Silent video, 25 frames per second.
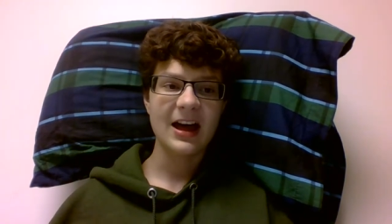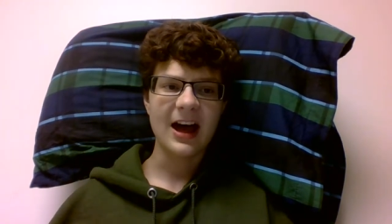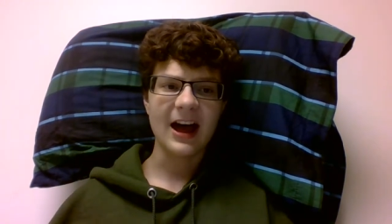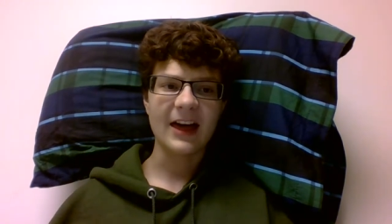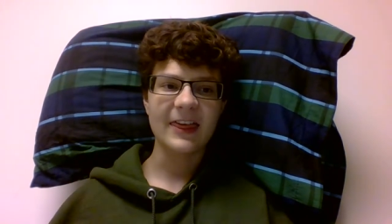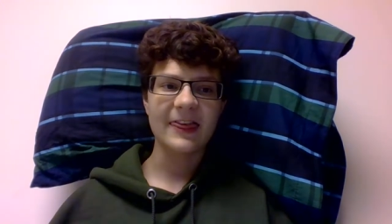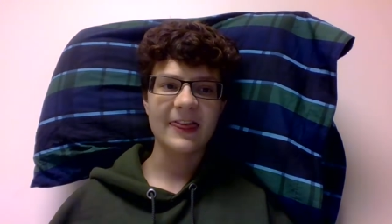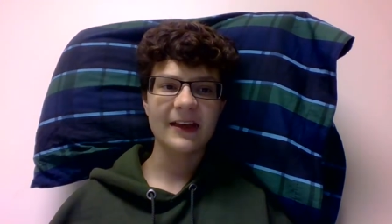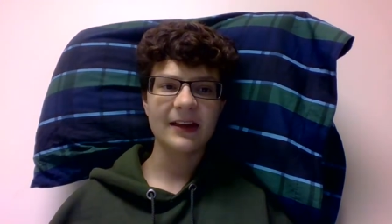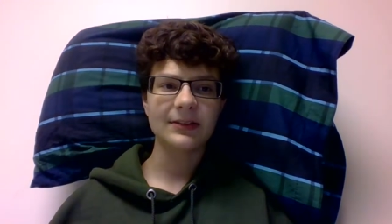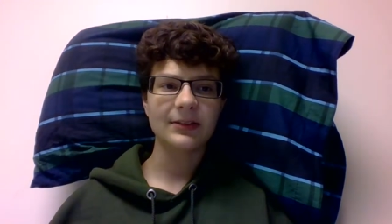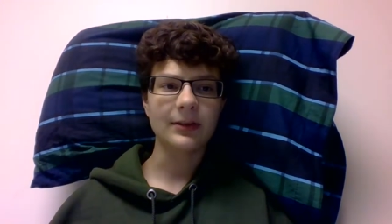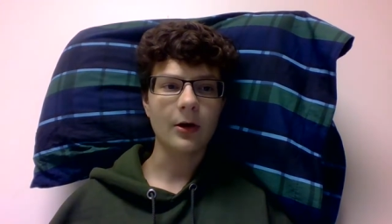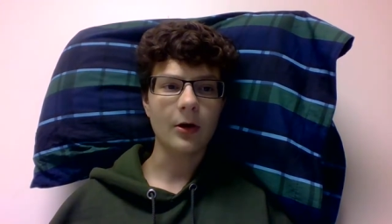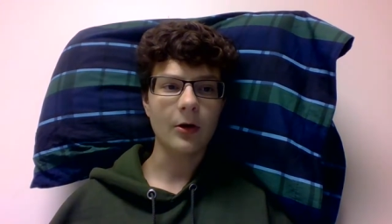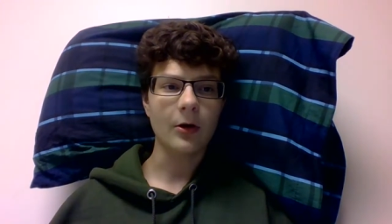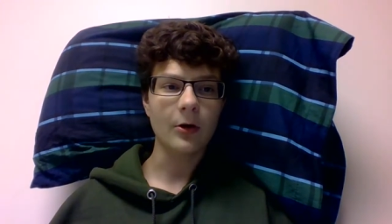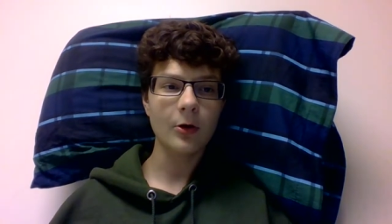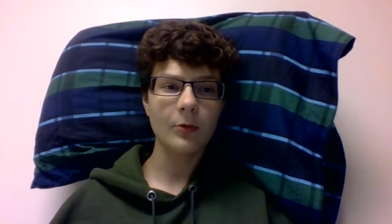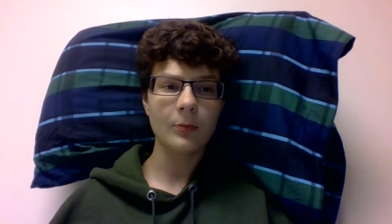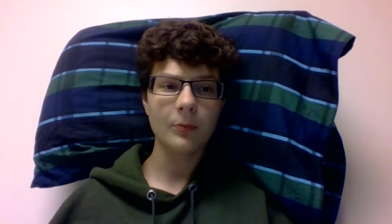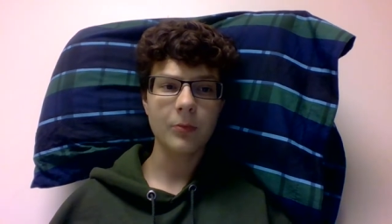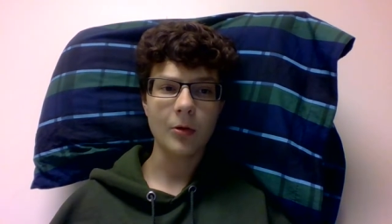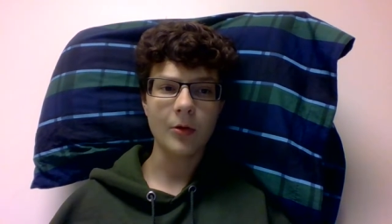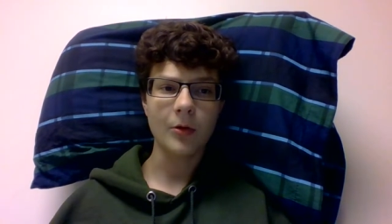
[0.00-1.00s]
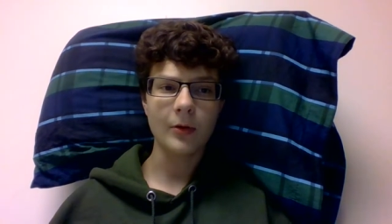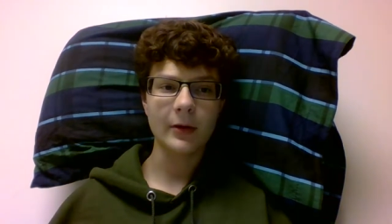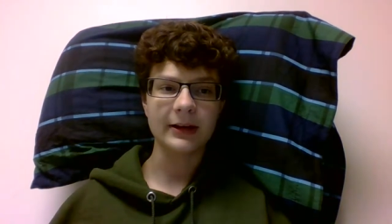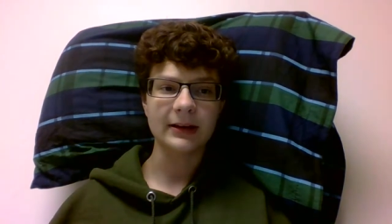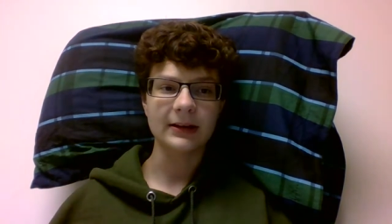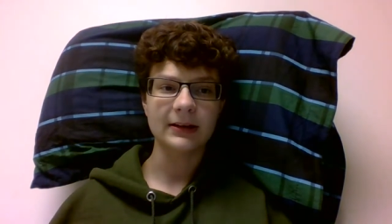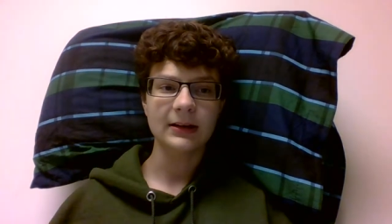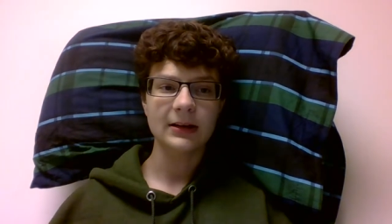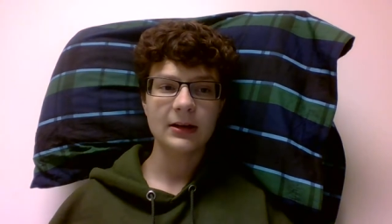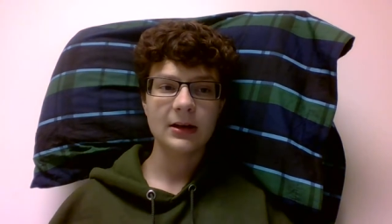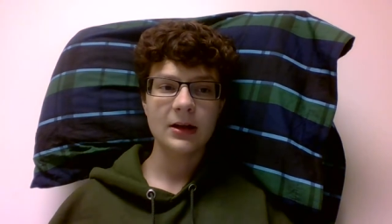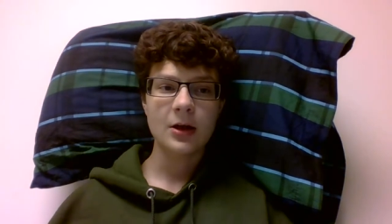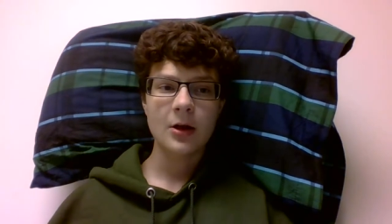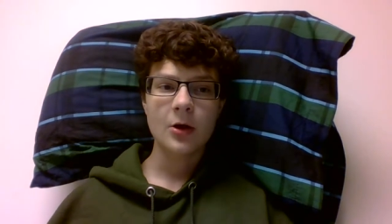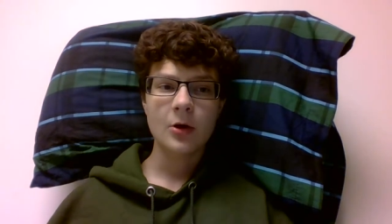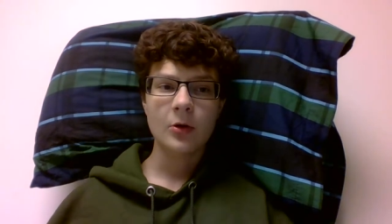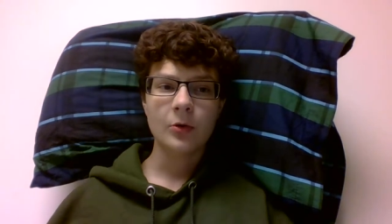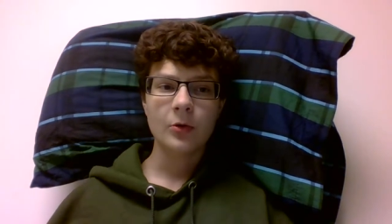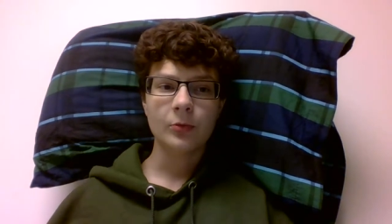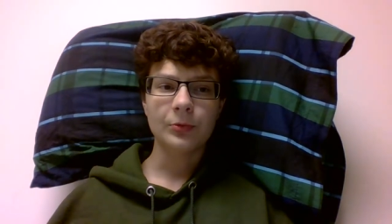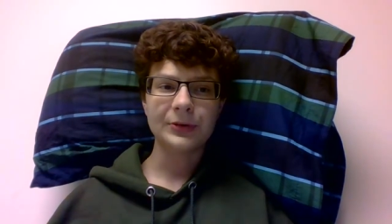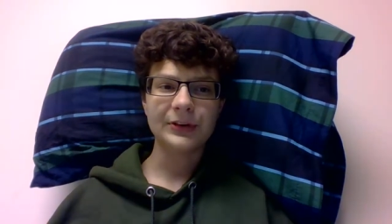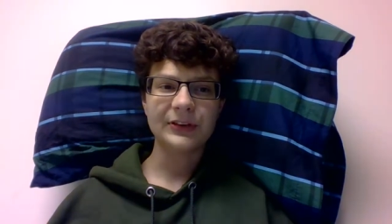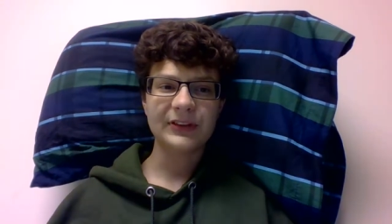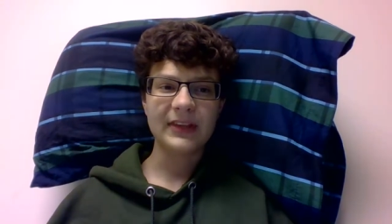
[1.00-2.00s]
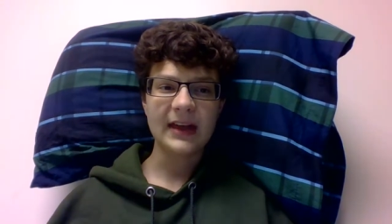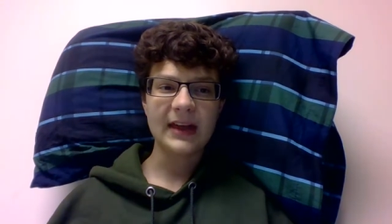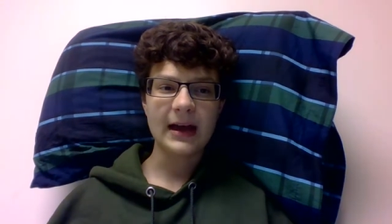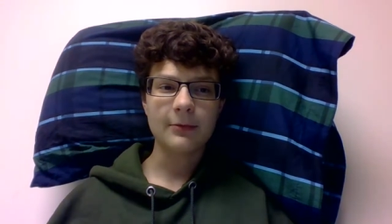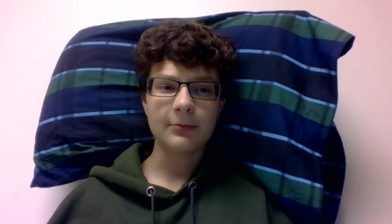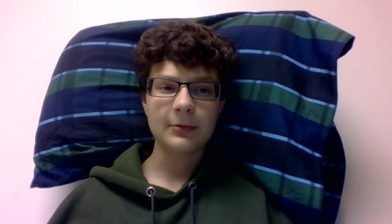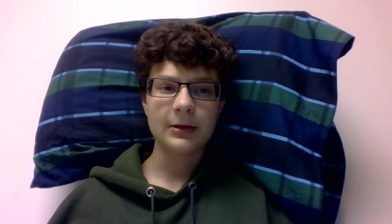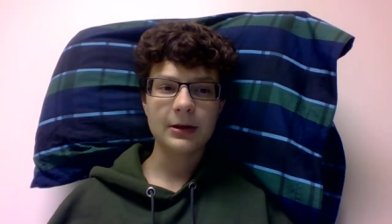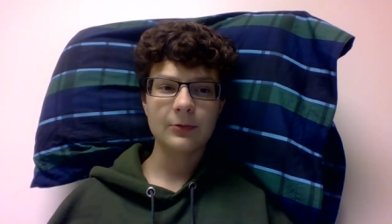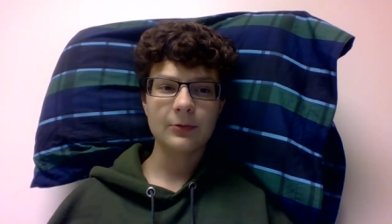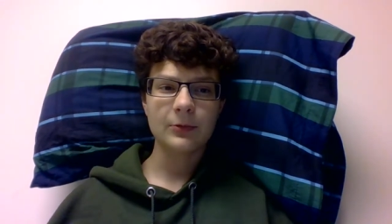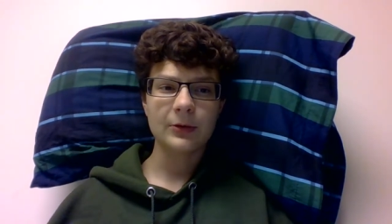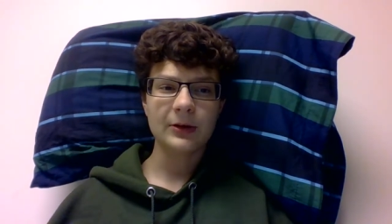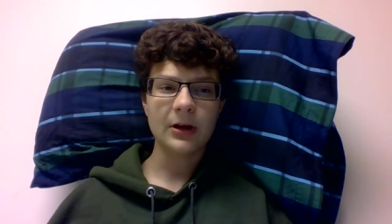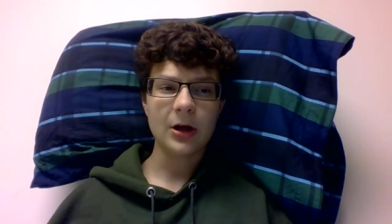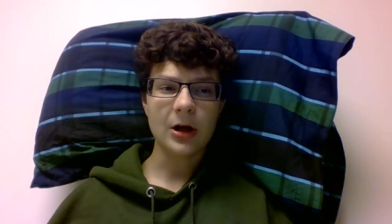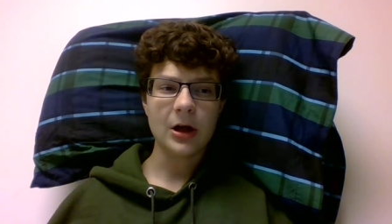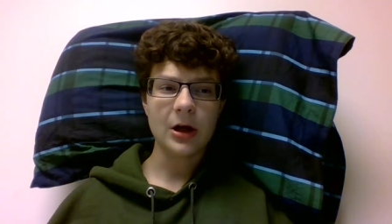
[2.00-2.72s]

I thought the whole point was that we were